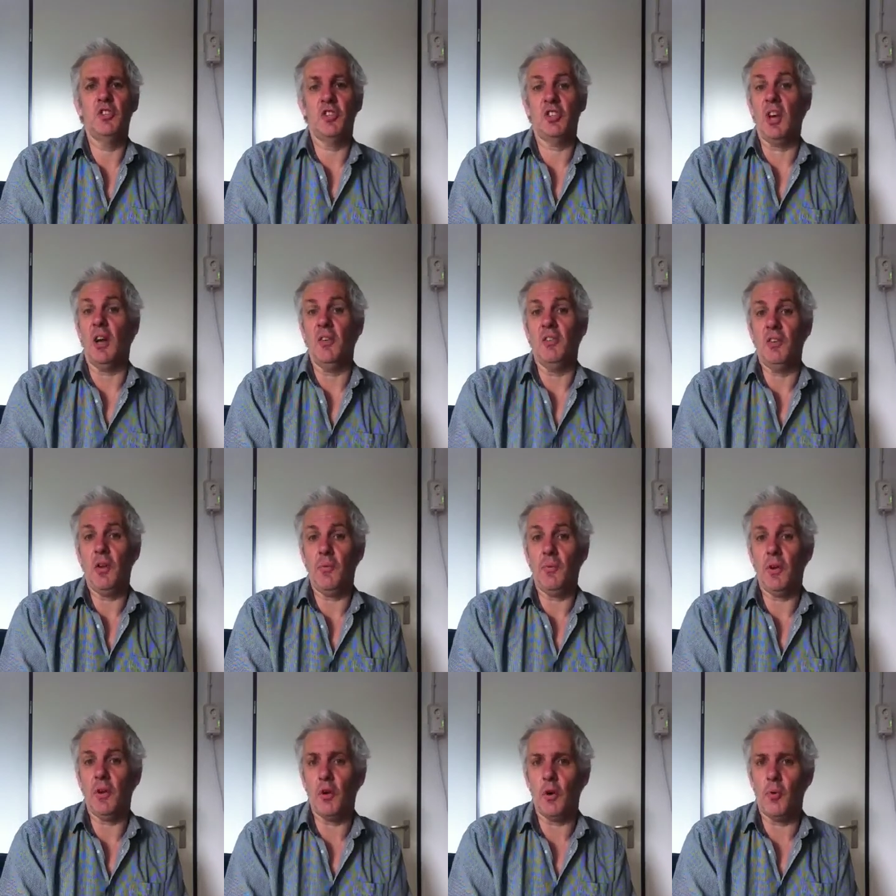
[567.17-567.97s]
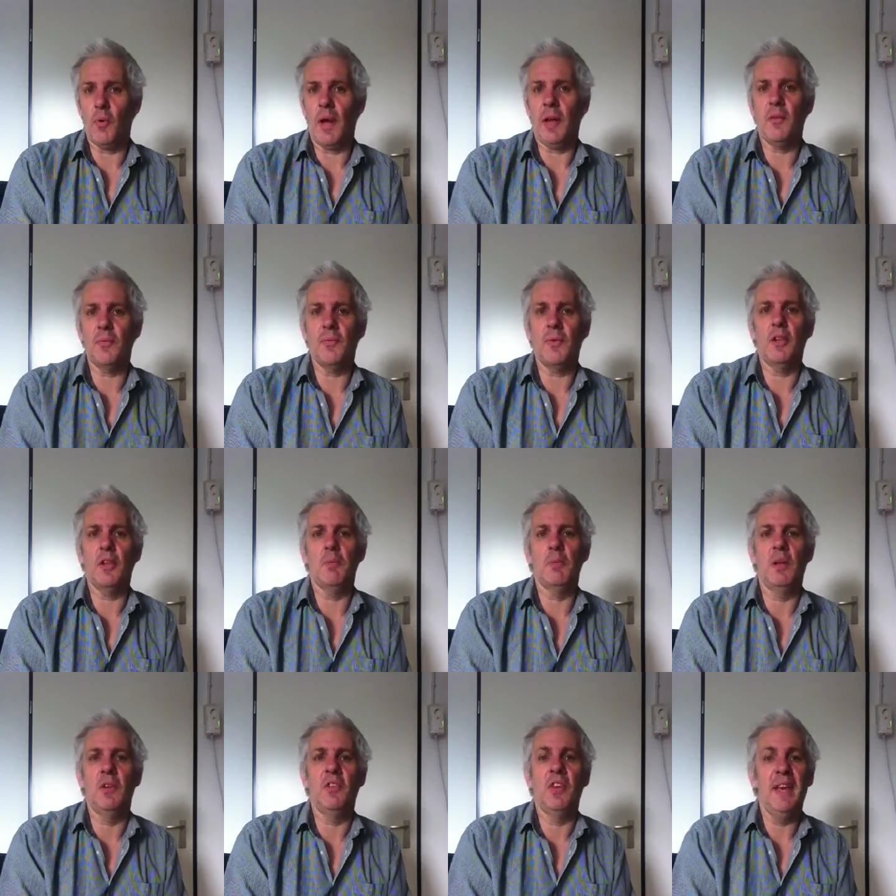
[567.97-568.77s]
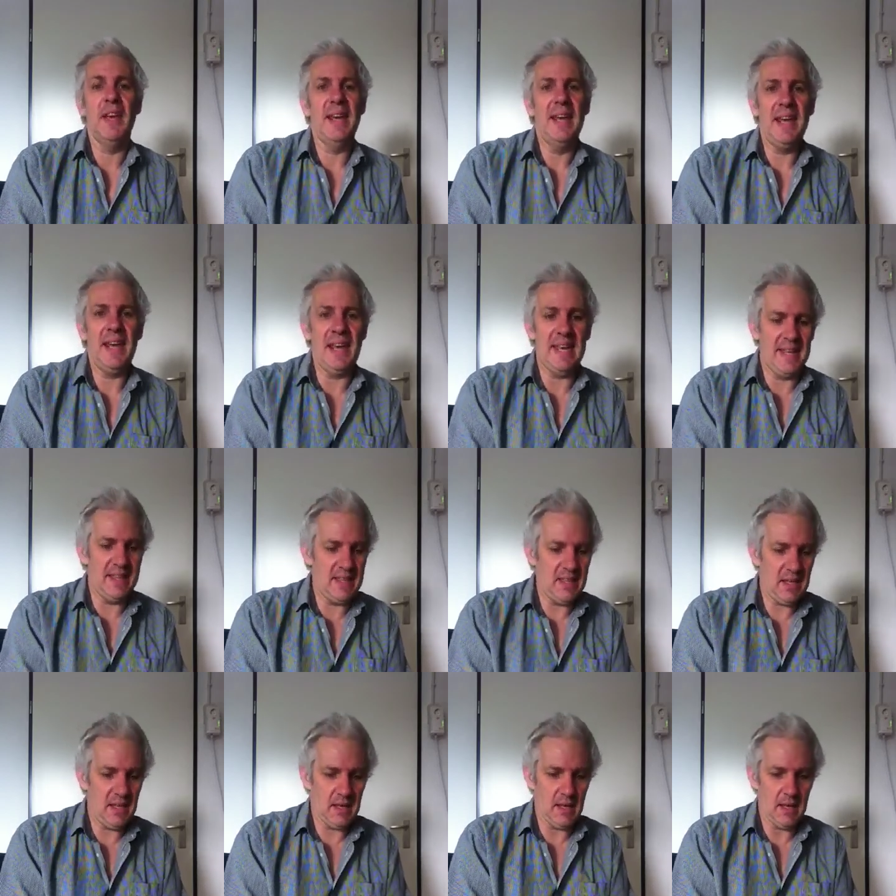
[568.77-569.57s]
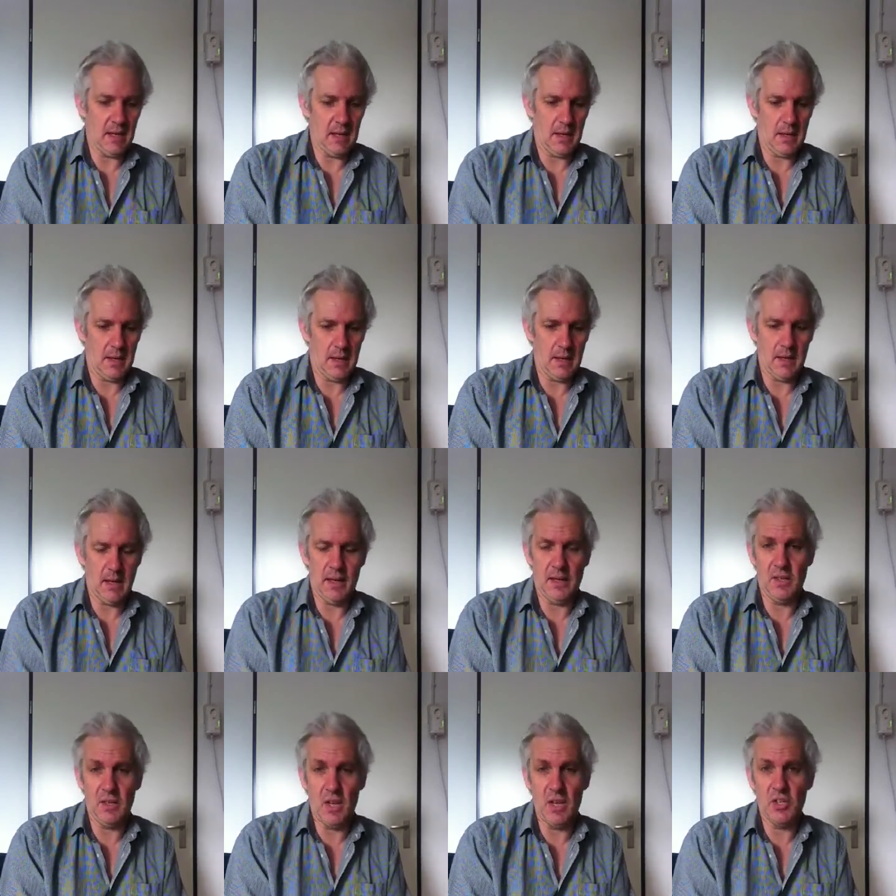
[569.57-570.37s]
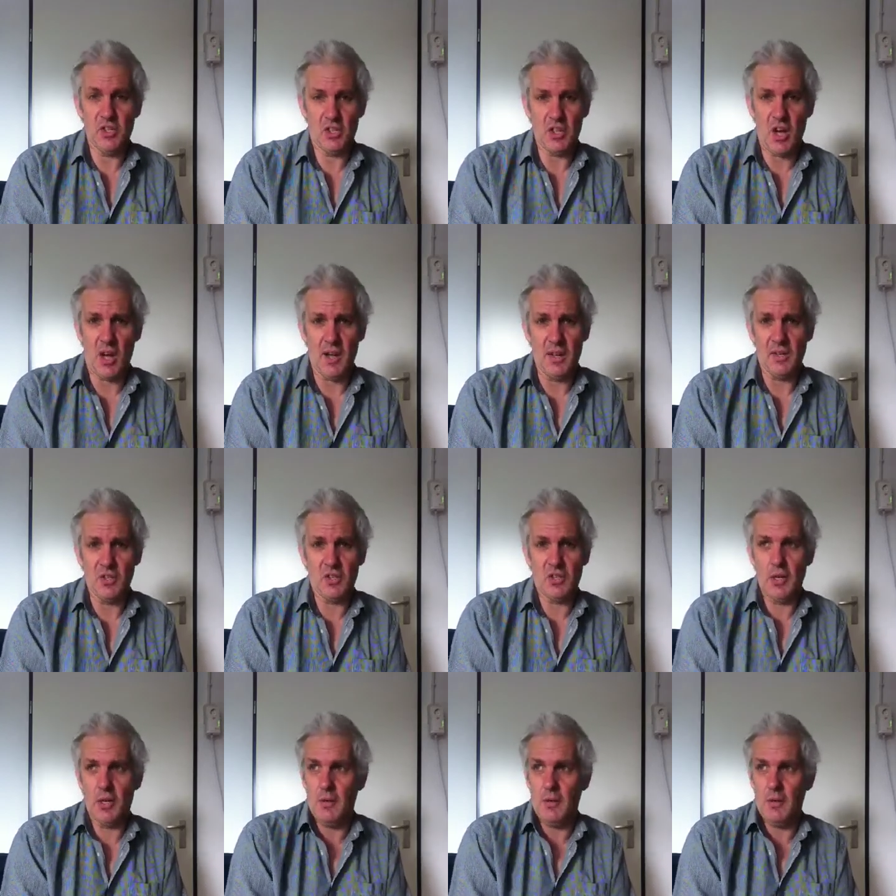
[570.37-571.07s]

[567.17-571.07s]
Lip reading: scientific correct fundament in science.